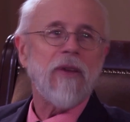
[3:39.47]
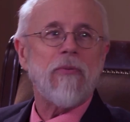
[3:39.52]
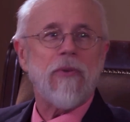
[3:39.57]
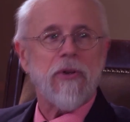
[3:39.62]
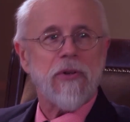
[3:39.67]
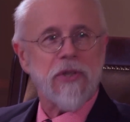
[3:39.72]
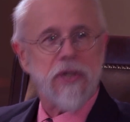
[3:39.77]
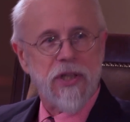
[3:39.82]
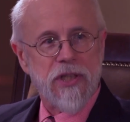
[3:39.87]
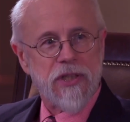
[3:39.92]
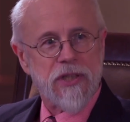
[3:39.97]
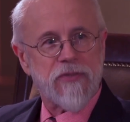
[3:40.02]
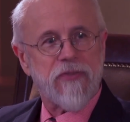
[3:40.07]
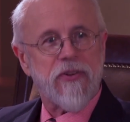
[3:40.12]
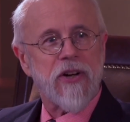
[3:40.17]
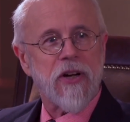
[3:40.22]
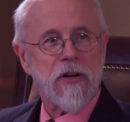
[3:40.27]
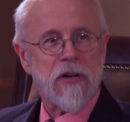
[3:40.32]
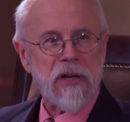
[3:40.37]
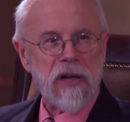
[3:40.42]
We'll just
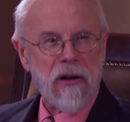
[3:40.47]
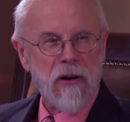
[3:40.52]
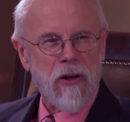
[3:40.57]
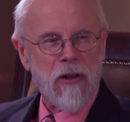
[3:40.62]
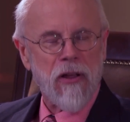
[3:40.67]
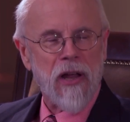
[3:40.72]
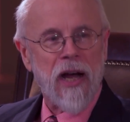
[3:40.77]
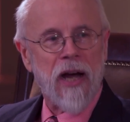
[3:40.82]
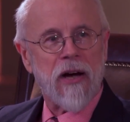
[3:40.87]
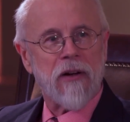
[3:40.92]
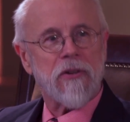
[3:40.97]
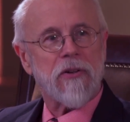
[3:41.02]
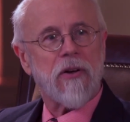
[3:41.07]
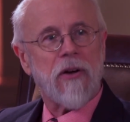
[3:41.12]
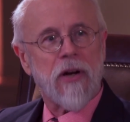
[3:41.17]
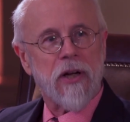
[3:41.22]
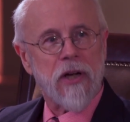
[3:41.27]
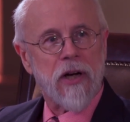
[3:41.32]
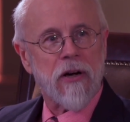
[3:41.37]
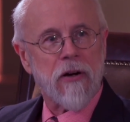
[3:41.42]
figure it all out
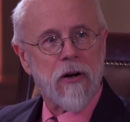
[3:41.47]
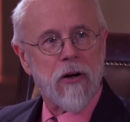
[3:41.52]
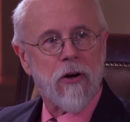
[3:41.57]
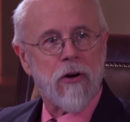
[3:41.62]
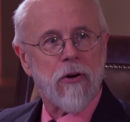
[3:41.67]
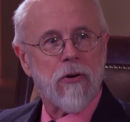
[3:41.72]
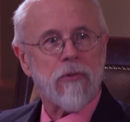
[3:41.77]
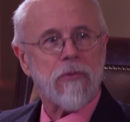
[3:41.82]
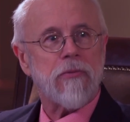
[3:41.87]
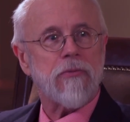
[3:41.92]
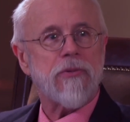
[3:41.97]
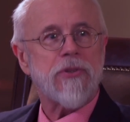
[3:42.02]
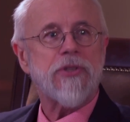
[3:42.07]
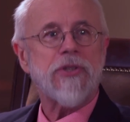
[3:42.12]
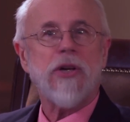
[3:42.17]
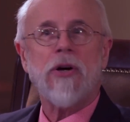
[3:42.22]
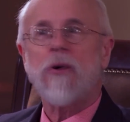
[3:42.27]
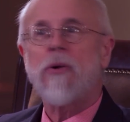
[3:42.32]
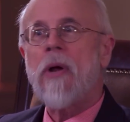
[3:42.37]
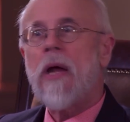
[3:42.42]
on our own.
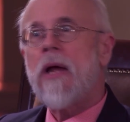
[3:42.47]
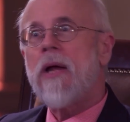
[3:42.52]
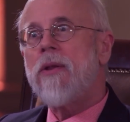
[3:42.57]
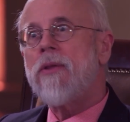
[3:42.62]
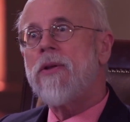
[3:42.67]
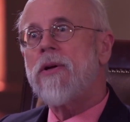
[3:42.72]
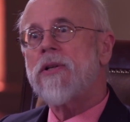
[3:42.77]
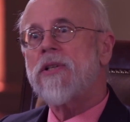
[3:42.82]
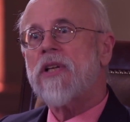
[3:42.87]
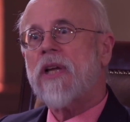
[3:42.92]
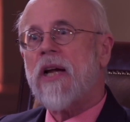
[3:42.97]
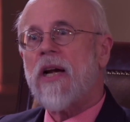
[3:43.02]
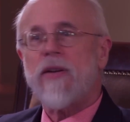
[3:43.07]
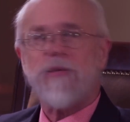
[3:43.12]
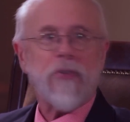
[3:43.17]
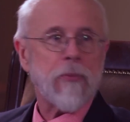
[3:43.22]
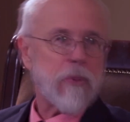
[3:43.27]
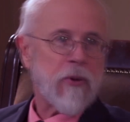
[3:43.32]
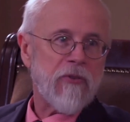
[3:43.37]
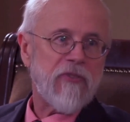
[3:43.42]
So there's a kind
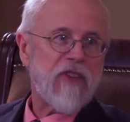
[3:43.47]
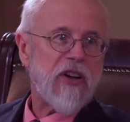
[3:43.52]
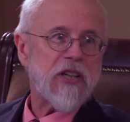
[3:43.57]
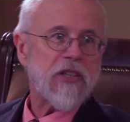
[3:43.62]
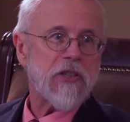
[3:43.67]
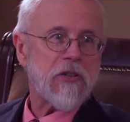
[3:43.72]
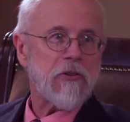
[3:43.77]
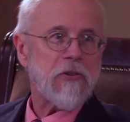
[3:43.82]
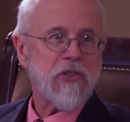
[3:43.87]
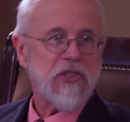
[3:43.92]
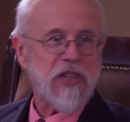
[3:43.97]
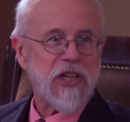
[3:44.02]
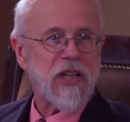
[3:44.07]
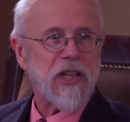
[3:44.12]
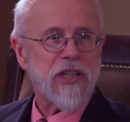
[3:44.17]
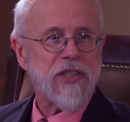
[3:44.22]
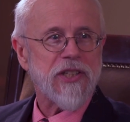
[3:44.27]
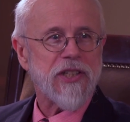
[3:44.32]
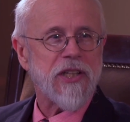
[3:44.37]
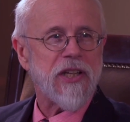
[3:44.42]
of a professional
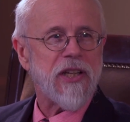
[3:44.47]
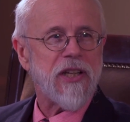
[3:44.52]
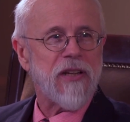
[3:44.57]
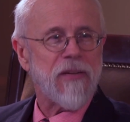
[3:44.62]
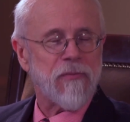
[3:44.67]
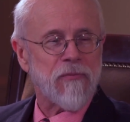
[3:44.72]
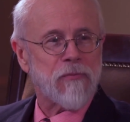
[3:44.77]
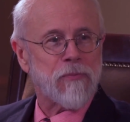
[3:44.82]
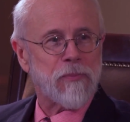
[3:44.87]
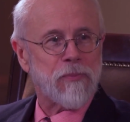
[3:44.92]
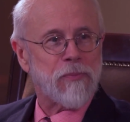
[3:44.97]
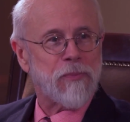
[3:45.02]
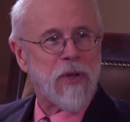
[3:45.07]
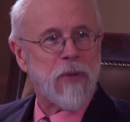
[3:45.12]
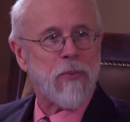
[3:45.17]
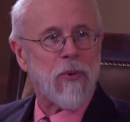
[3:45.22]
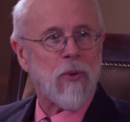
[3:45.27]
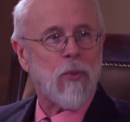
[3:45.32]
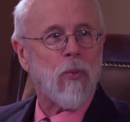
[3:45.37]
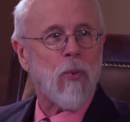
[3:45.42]
jealousy.
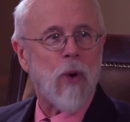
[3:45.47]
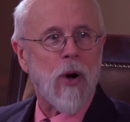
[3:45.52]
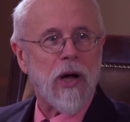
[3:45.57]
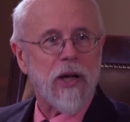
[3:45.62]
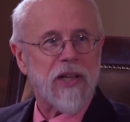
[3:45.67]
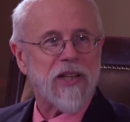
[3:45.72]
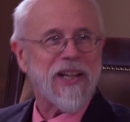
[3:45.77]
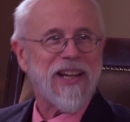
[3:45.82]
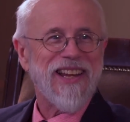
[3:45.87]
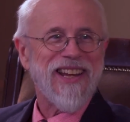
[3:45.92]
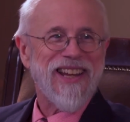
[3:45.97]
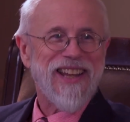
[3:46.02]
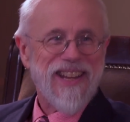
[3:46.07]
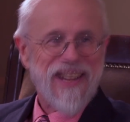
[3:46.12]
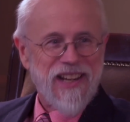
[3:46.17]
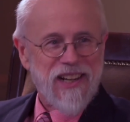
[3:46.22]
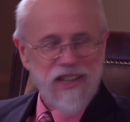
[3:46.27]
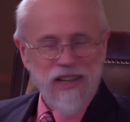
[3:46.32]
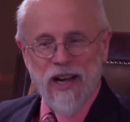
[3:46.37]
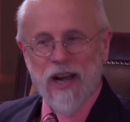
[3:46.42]
People want
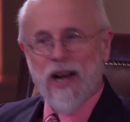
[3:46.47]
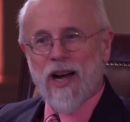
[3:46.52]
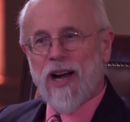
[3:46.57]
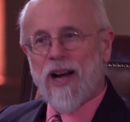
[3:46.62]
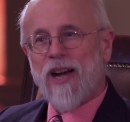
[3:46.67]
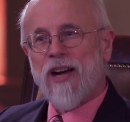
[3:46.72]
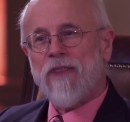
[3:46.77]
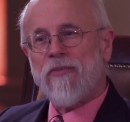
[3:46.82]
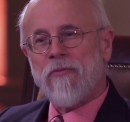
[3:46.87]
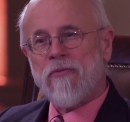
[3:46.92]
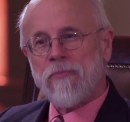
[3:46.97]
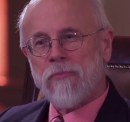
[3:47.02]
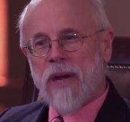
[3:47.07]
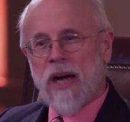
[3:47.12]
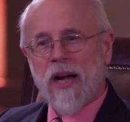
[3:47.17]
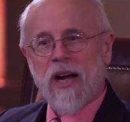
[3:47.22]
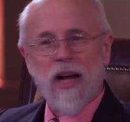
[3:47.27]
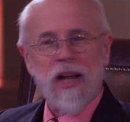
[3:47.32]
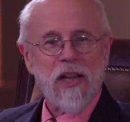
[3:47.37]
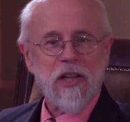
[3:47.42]

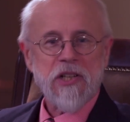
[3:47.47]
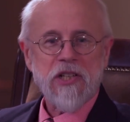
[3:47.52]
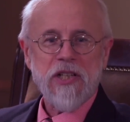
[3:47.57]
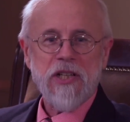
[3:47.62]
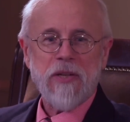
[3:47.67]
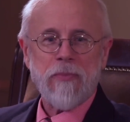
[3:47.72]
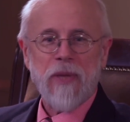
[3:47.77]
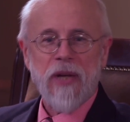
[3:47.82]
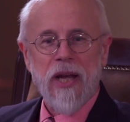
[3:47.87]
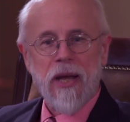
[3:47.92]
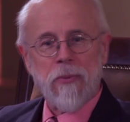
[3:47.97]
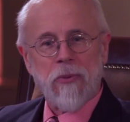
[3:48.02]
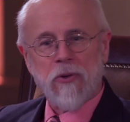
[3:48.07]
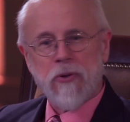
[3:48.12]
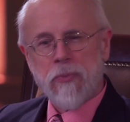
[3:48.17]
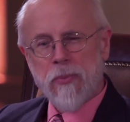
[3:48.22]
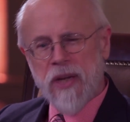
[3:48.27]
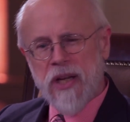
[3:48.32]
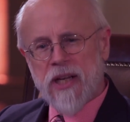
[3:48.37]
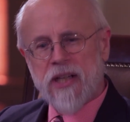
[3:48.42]
biology to be
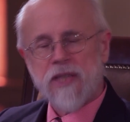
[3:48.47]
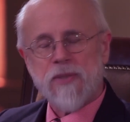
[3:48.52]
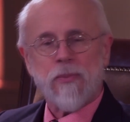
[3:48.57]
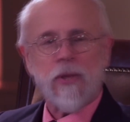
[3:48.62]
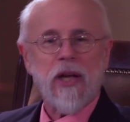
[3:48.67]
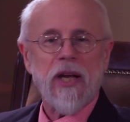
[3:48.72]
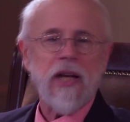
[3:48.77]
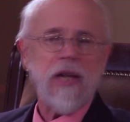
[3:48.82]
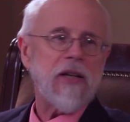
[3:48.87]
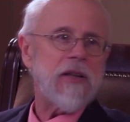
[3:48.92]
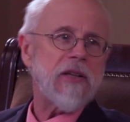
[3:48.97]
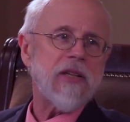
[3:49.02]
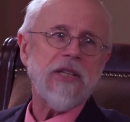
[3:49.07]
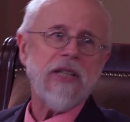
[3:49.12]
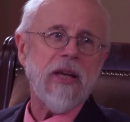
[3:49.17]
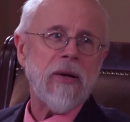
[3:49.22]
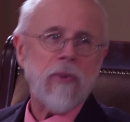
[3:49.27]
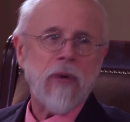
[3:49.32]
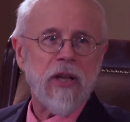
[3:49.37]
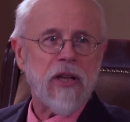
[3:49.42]
able to be explained in the
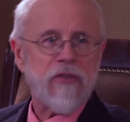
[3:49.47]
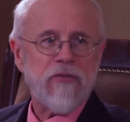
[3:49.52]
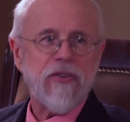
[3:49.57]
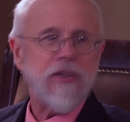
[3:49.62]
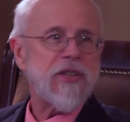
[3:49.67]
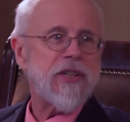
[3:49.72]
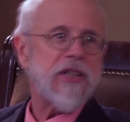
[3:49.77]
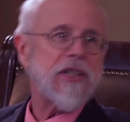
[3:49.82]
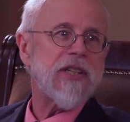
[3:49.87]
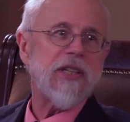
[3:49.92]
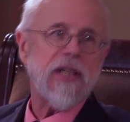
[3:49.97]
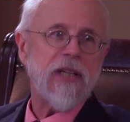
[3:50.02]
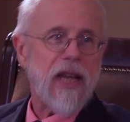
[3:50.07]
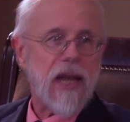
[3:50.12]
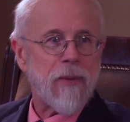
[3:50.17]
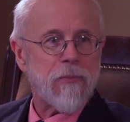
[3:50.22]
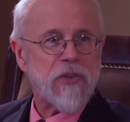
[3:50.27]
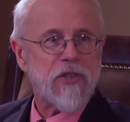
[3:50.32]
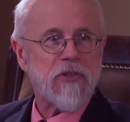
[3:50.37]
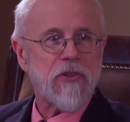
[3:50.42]
same way that physics and
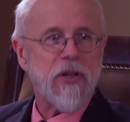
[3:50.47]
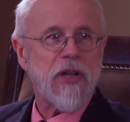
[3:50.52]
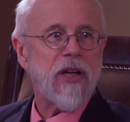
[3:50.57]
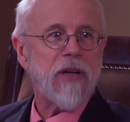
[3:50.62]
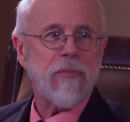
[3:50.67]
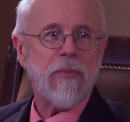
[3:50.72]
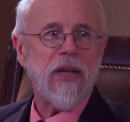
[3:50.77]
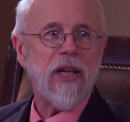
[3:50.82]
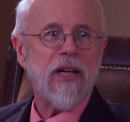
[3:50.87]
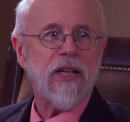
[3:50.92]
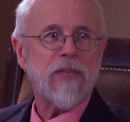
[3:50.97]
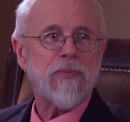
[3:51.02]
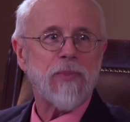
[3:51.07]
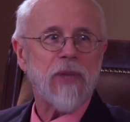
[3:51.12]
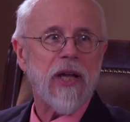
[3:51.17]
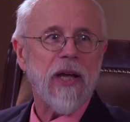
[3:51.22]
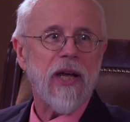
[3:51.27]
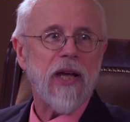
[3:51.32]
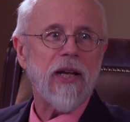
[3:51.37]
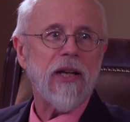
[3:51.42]
chemistry can be
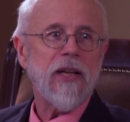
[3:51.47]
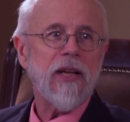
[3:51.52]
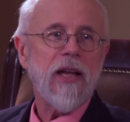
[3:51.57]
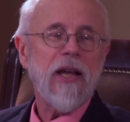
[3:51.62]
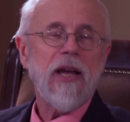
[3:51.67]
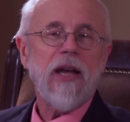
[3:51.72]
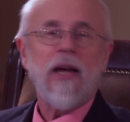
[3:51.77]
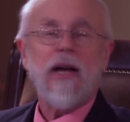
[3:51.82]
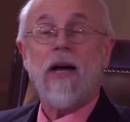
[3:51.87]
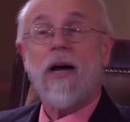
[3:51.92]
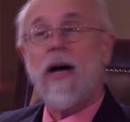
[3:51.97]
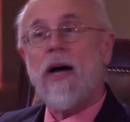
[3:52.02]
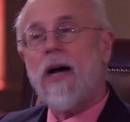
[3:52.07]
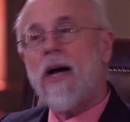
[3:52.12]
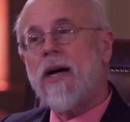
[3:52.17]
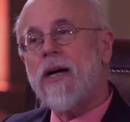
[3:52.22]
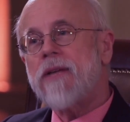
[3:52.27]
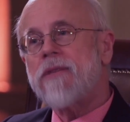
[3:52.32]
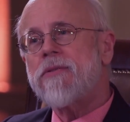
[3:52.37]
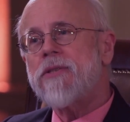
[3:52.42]
explained.
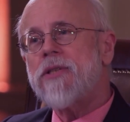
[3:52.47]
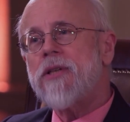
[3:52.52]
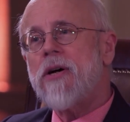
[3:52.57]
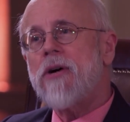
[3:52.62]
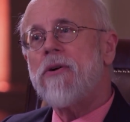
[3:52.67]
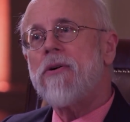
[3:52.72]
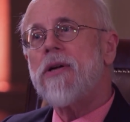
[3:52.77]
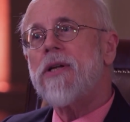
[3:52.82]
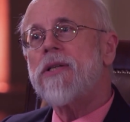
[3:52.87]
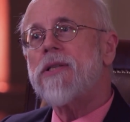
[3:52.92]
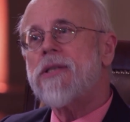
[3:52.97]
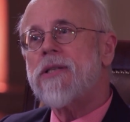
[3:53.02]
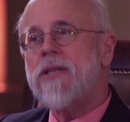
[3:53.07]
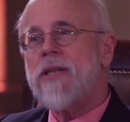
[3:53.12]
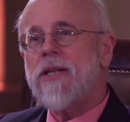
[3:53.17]
So